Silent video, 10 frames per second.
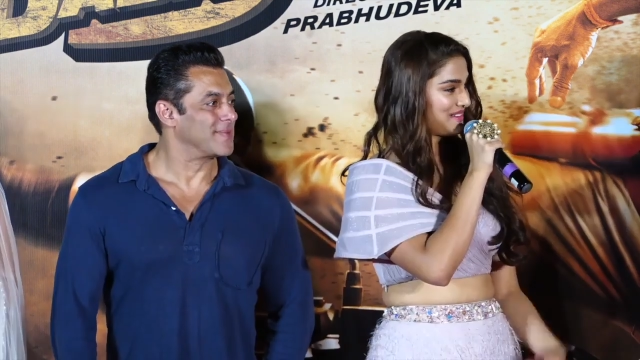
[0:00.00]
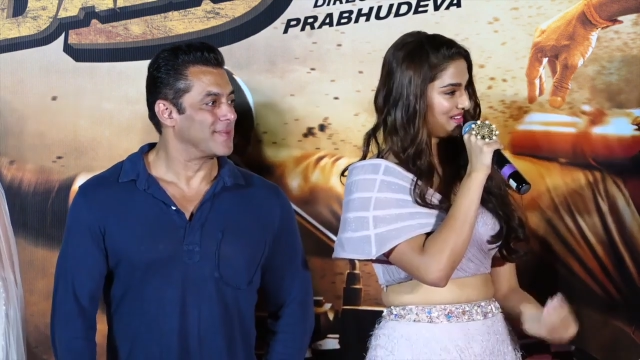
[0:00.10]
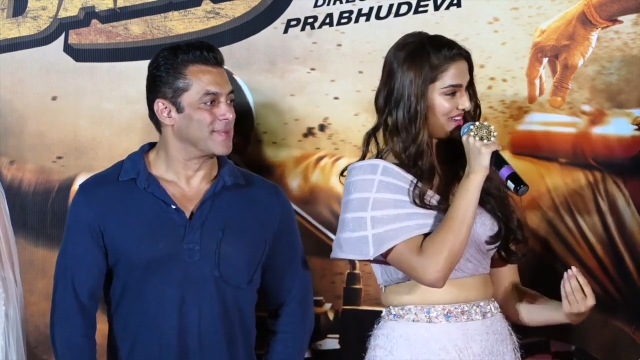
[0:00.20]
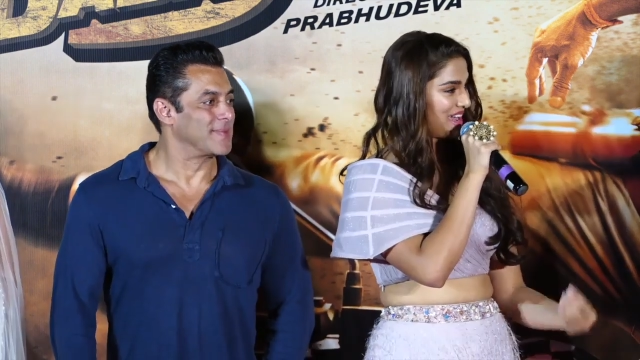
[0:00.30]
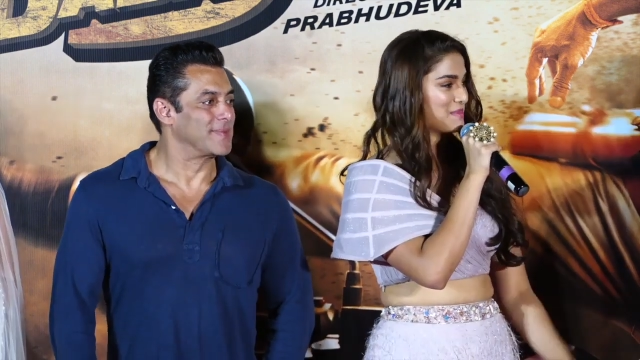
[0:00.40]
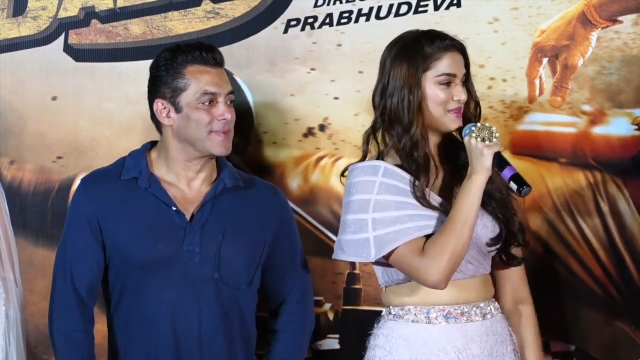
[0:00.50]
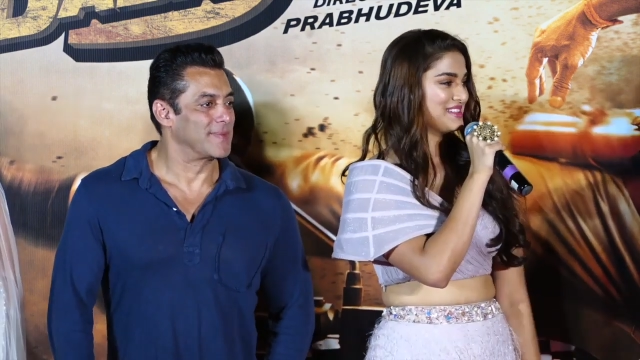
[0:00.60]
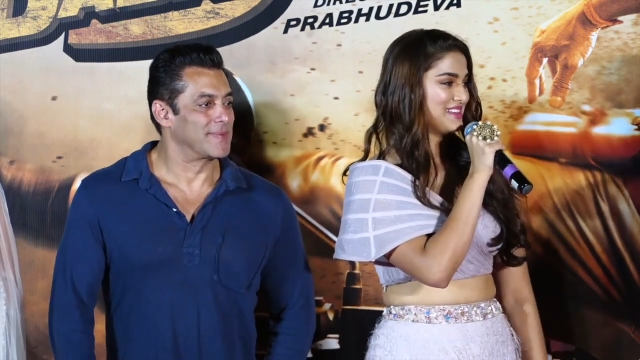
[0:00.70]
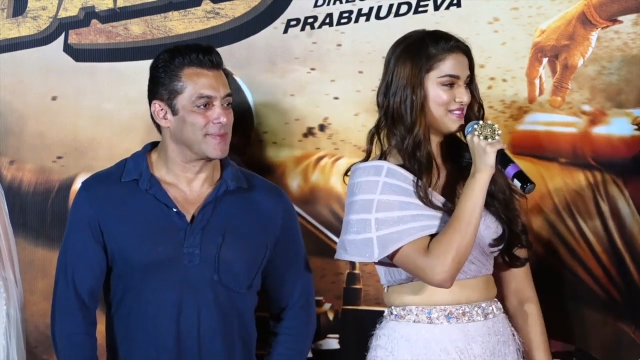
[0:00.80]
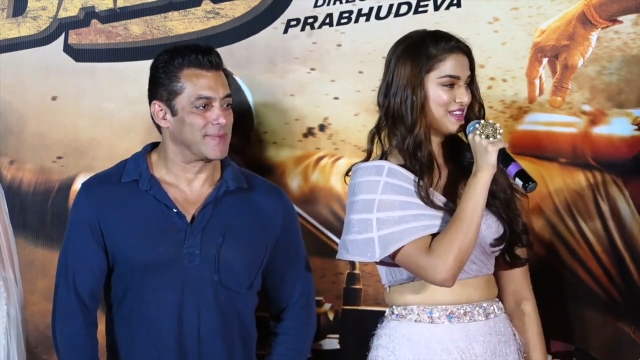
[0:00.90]
Speaker 1: it'll happen
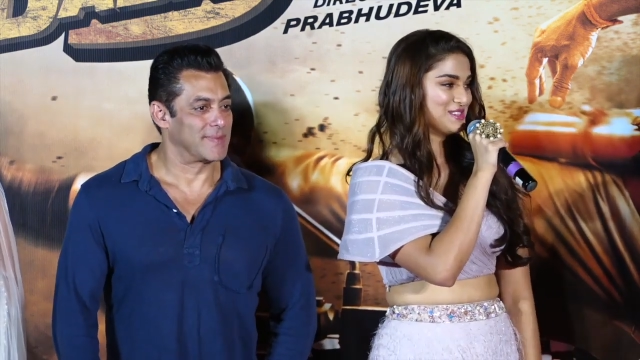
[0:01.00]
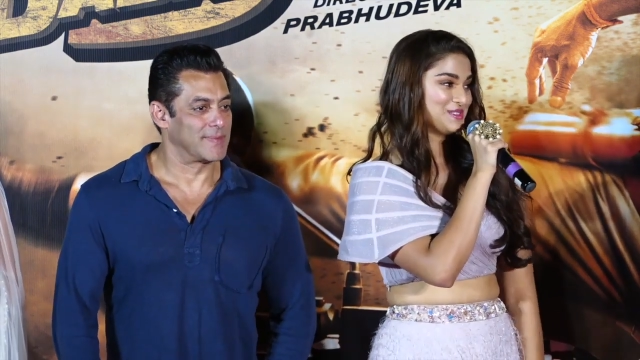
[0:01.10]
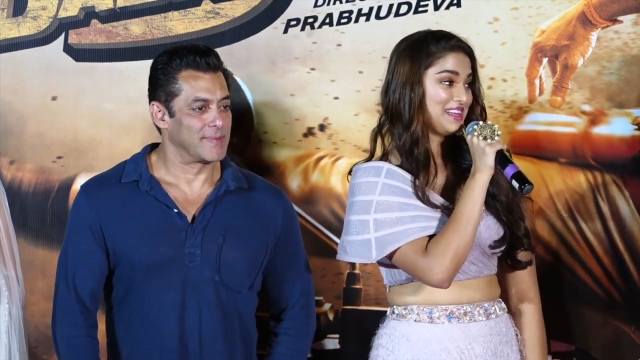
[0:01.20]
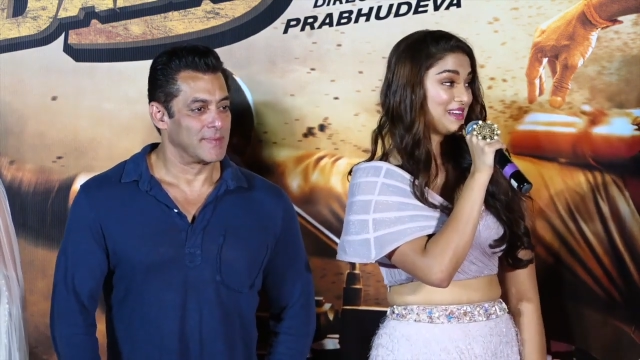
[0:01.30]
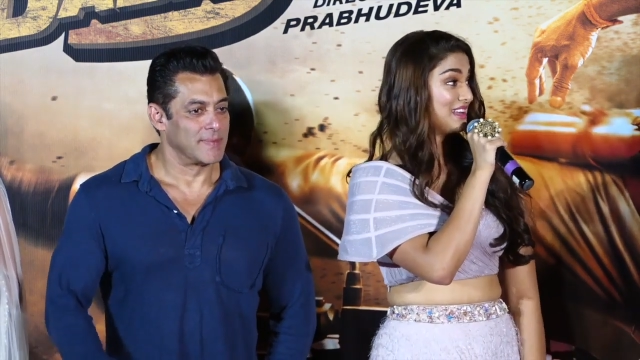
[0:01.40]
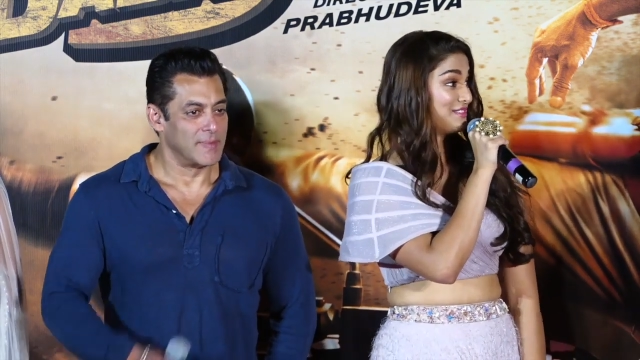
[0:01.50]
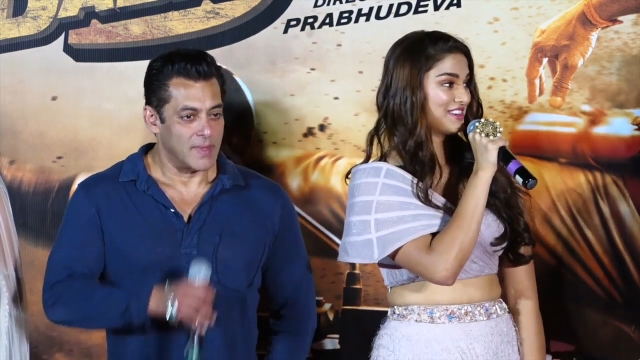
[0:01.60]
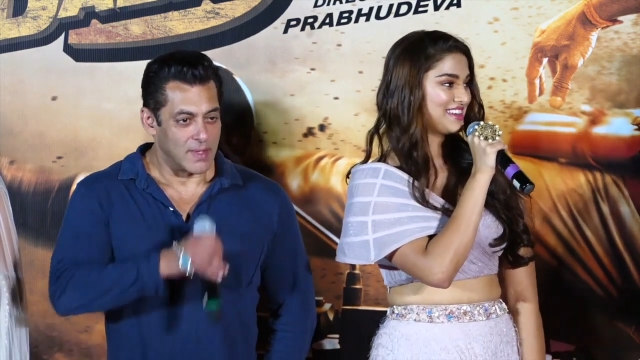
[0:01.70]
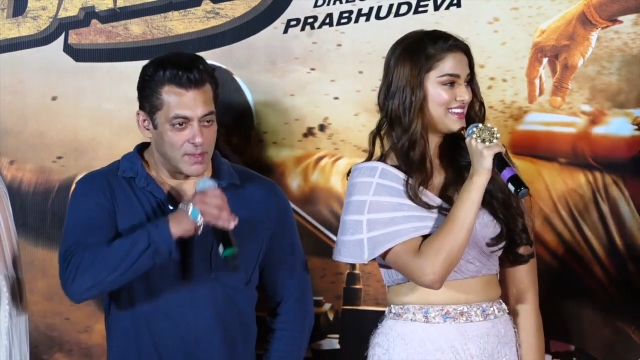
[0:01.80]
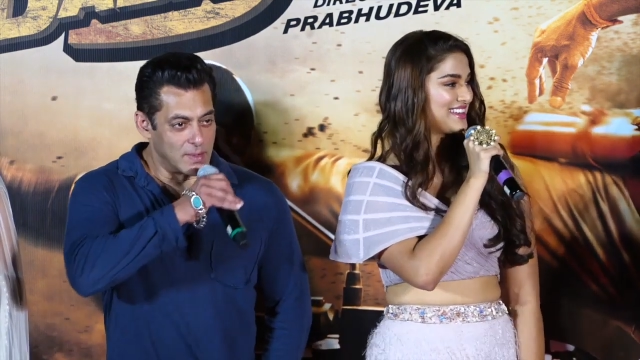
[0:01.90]
eventually. I love it.
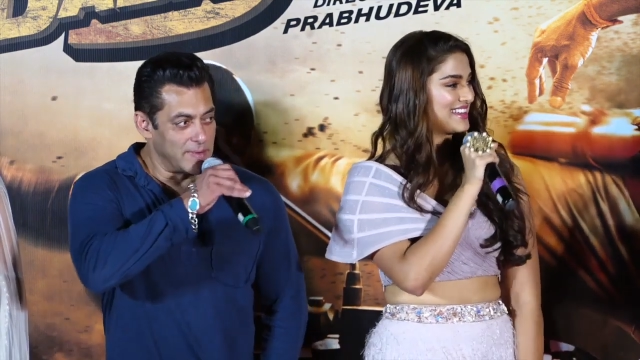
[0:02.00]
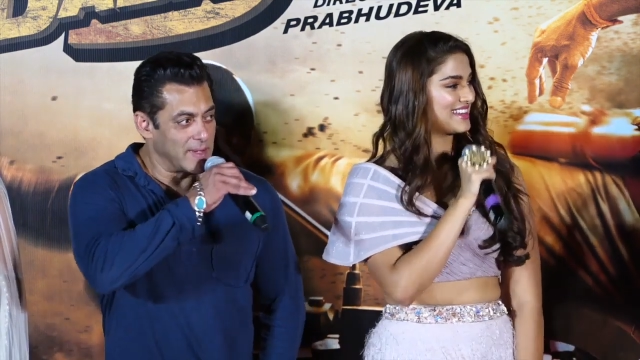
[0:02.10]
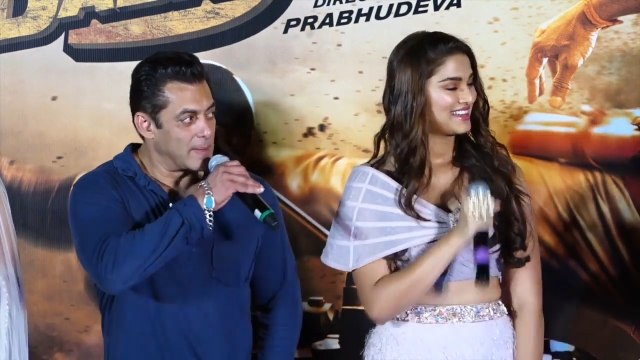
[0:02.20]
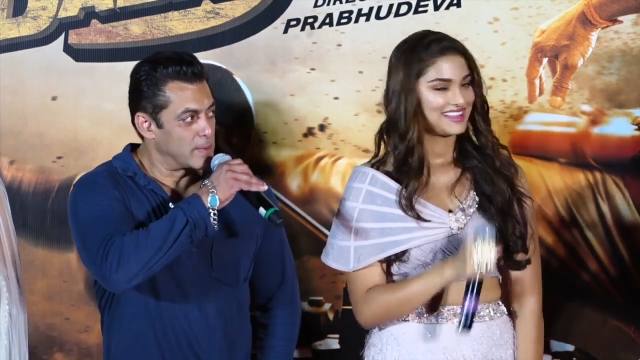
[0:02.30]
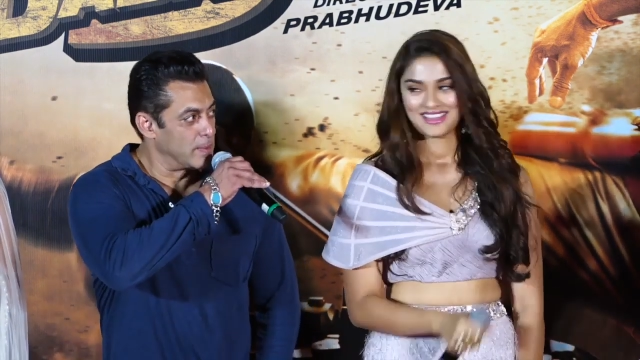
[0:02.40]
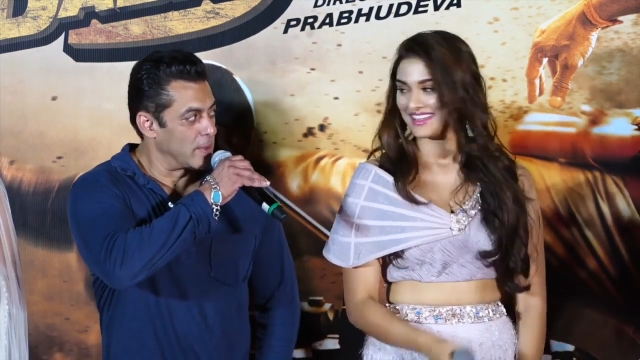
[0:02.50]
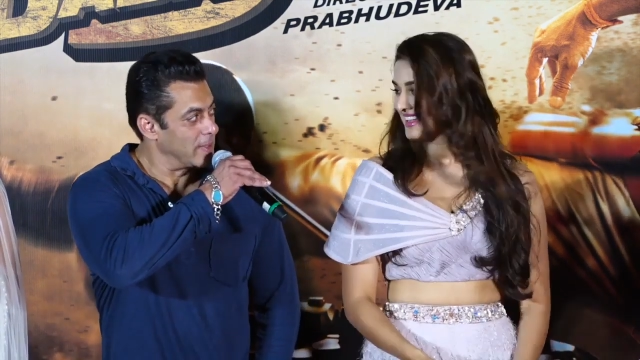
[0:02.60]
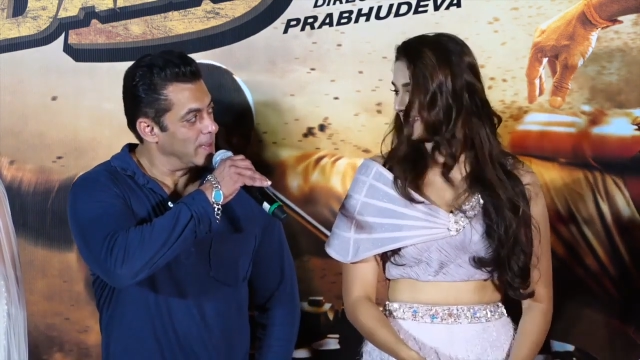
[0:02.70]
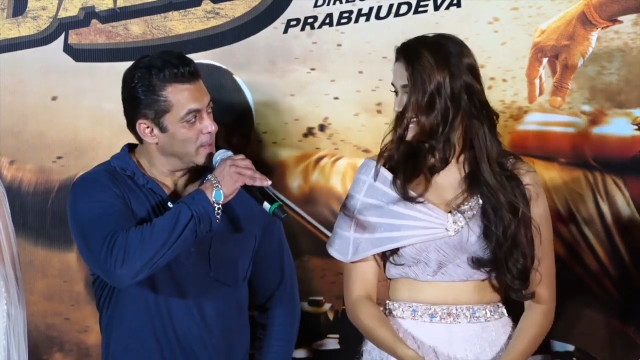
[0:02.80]
Speaker 2: You'll wake up tomorrow in